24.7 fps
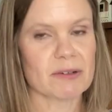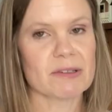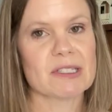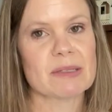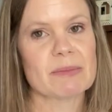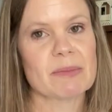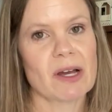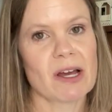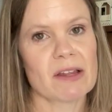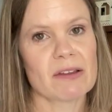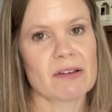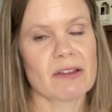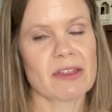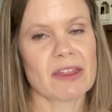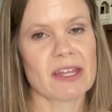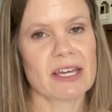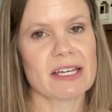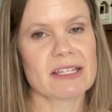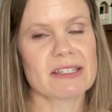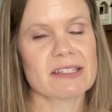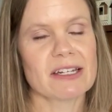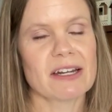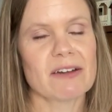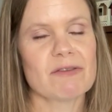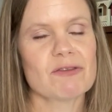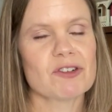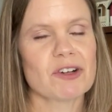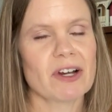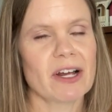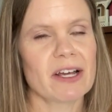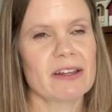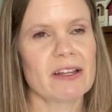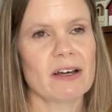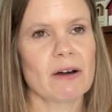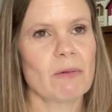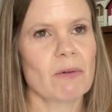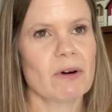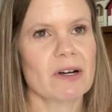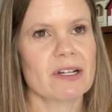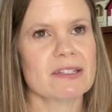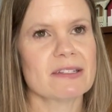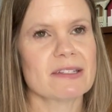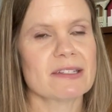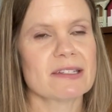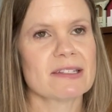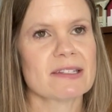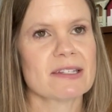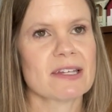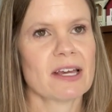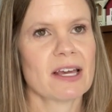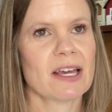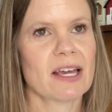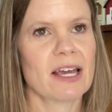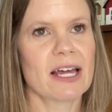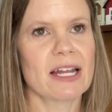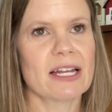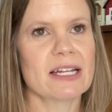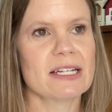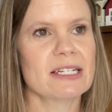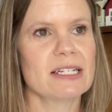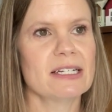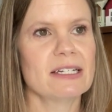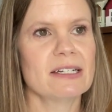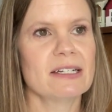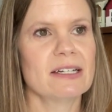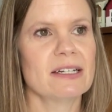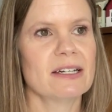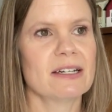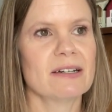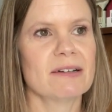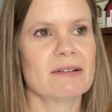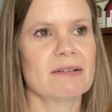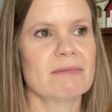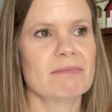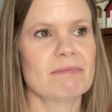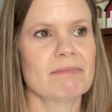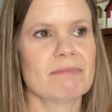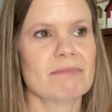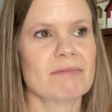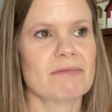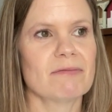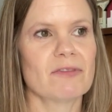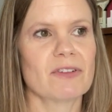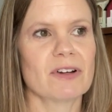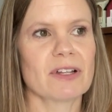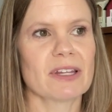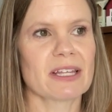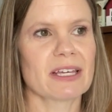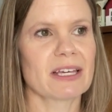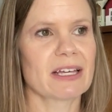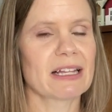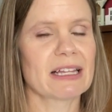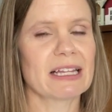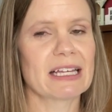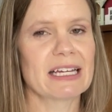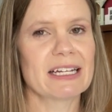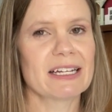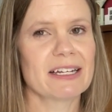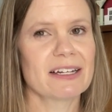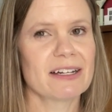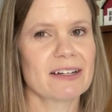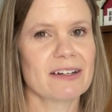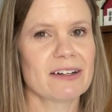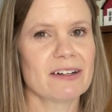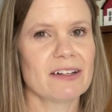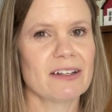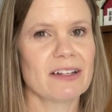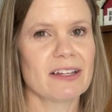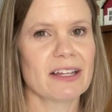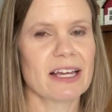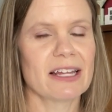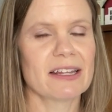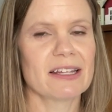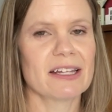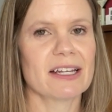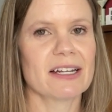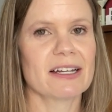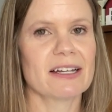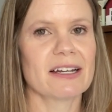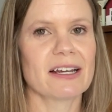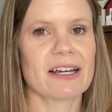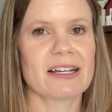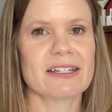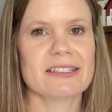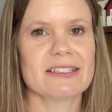some other things. And I've tried that once and it didn't really clean it at all. And then